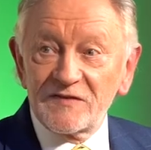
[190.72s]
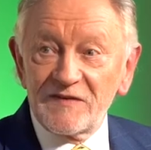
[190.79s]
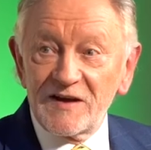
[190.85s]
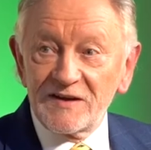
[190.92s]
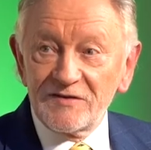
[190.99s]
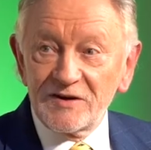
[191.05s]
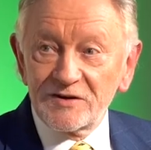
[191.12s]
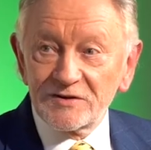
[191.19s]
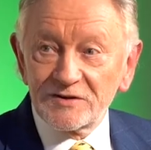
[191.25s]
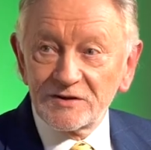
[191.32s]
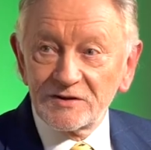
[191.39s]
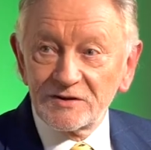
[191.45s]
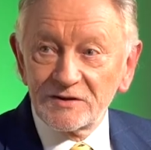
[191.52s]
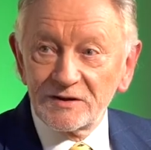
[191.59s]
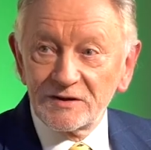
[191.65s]
for five years.
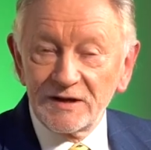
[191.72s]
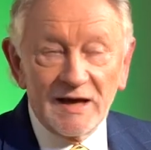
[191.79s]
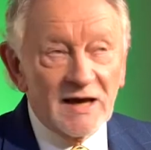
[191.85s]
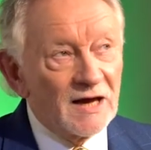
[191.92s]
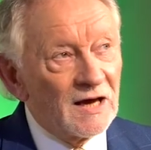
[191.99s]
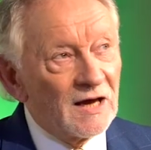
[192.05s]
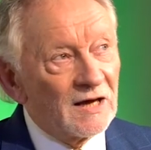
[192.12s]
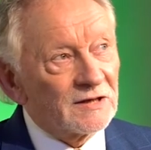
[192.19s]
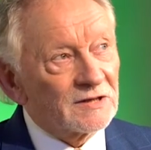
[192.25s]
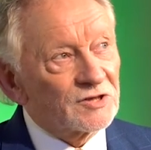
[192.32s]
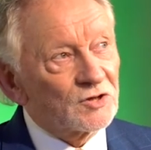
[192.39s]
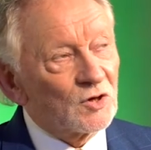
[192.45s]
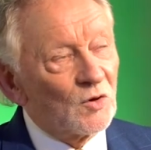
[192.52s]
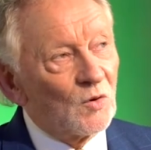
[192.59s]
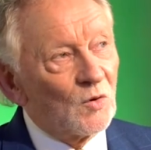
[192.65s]
Really? Yeah.
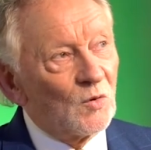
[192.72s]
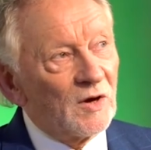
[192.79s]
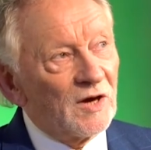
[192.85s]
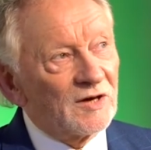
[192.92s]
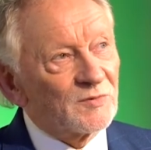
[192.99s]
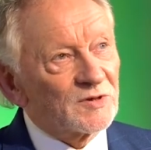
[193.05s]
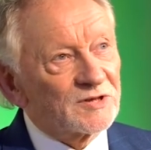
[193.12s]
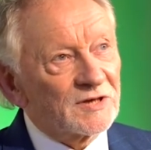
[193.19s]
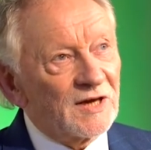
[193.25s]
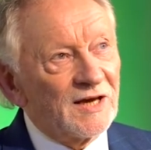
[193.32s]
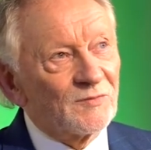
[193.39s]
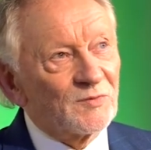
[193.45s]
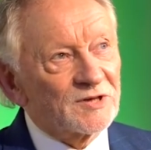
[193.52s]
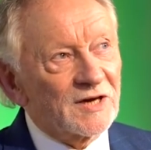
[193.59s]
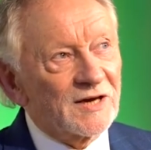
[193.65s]
So it was
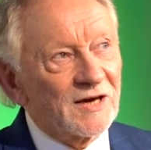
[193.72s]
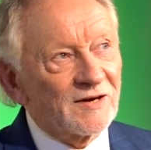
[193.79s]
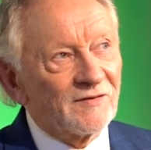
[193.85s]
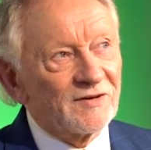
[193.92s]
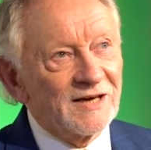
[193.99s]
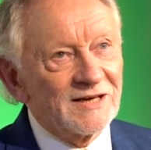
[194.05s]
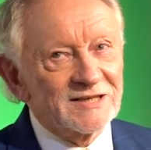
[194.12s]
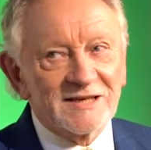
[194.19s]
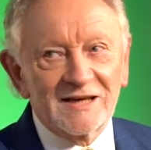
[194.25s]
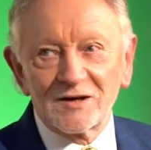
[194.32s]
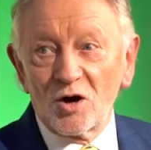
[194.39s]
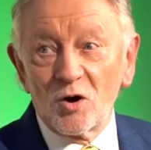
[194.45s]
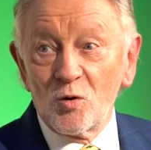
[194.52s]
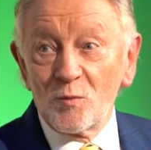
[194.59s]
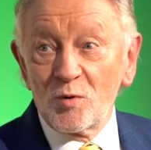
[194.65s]
it was a kind of a nice kind
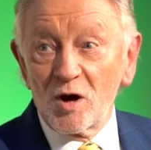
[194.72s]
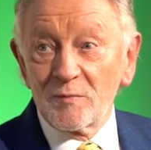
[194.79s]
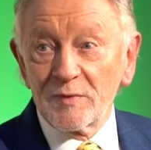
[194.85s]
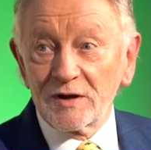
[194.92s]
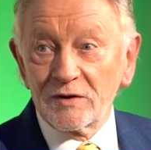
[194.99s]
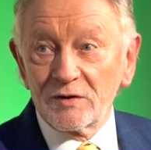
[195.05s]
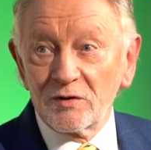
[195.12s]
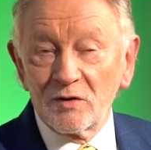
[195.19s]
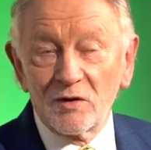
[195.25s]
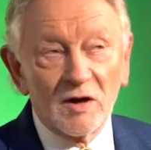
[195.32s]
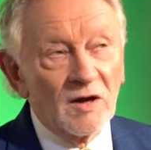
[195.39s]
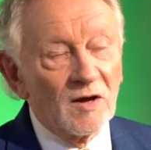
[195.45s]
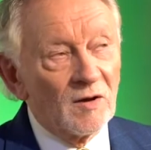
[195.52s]
of homecoming, you know.